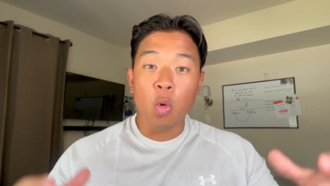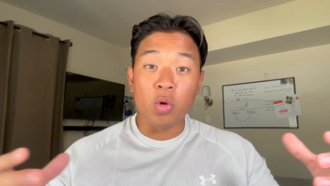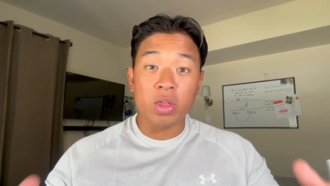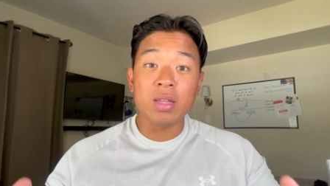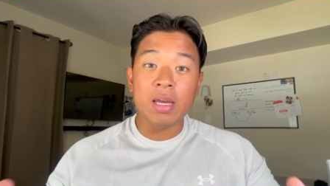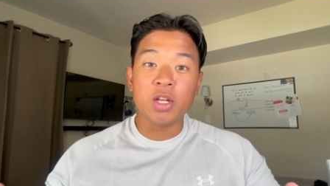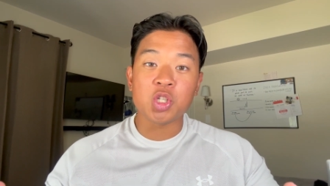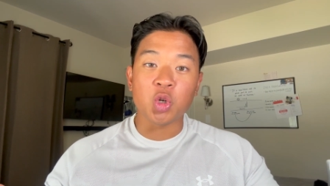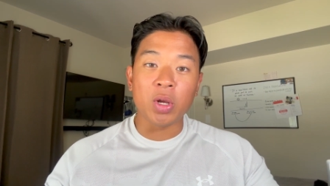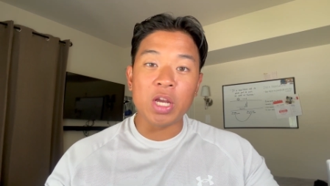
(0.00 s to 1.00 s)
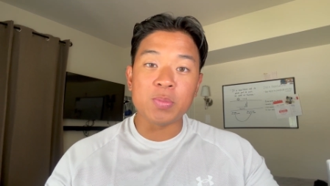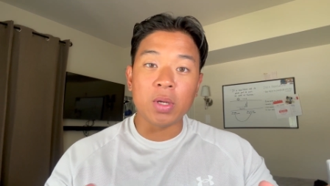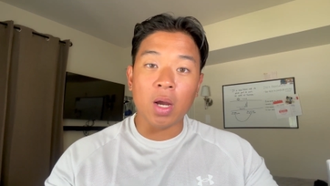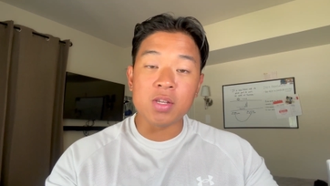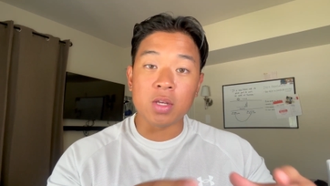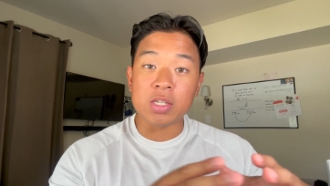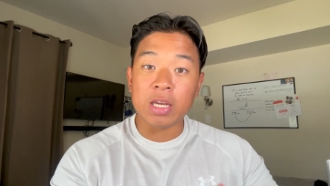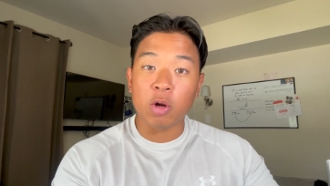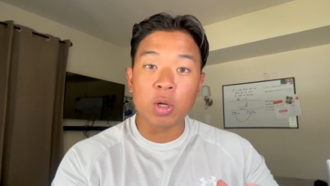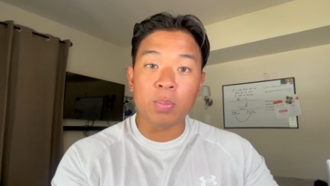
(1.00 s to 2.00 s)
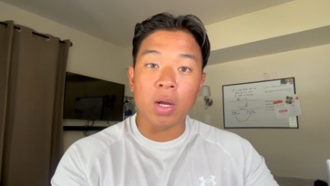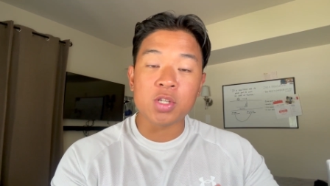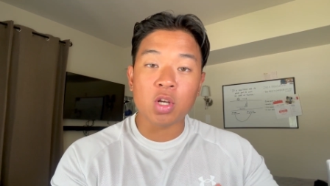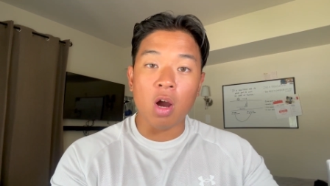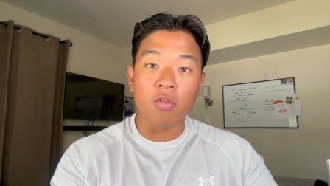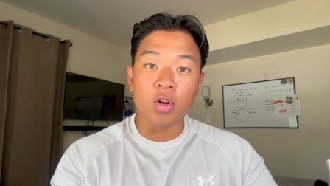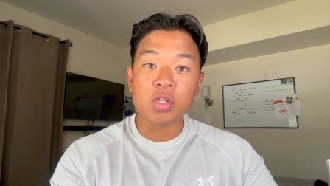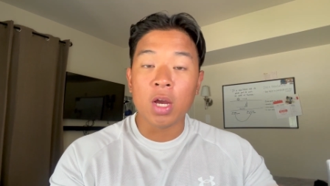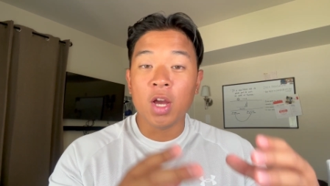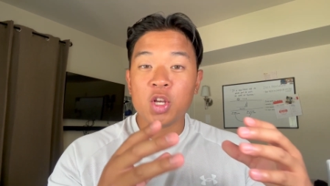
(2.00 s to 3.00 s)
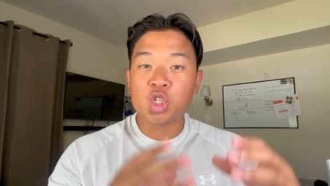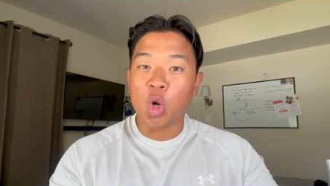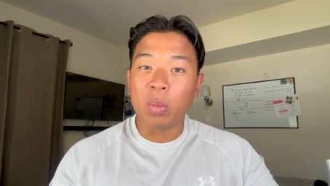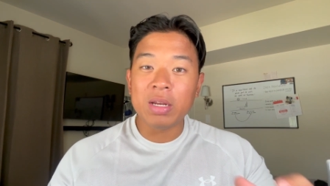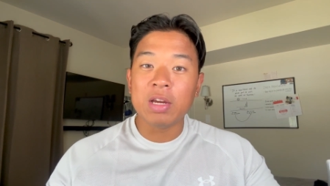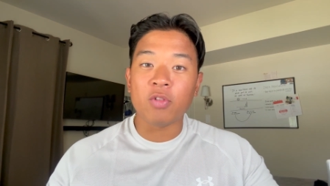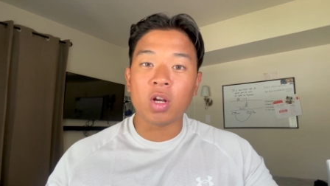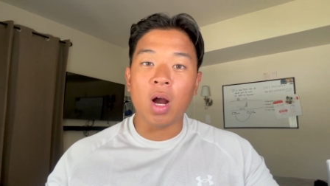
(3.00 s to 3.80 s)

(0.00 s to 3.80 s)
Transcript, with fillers: within the industry is because the Security Plus covers so many different